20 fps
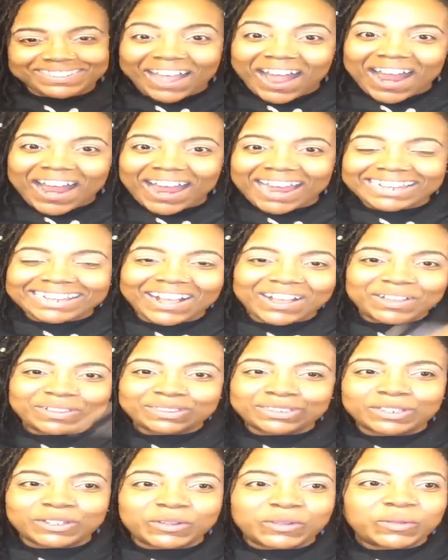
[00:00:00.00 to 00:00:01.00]
Sorry,
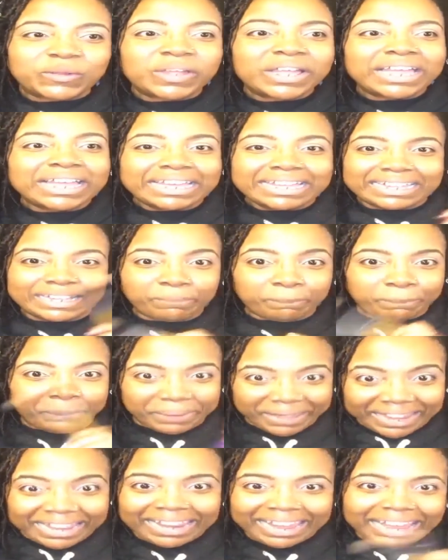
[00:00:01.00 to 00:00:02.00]
old school.
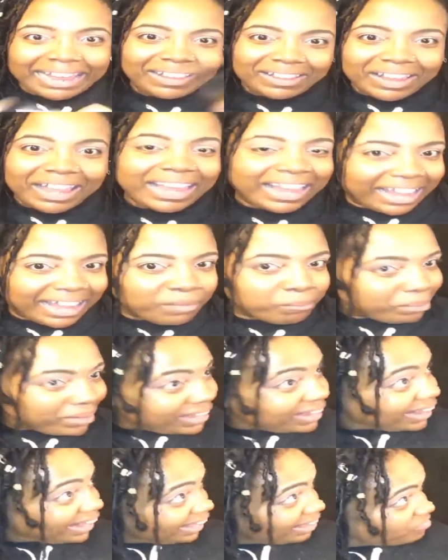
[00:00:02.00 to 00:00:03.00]
Beating,
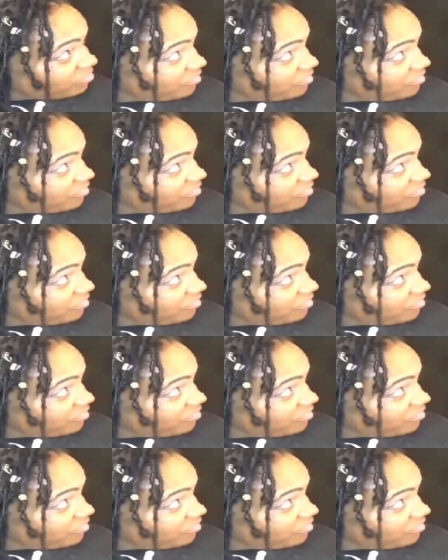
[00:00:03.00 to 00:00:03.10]
beating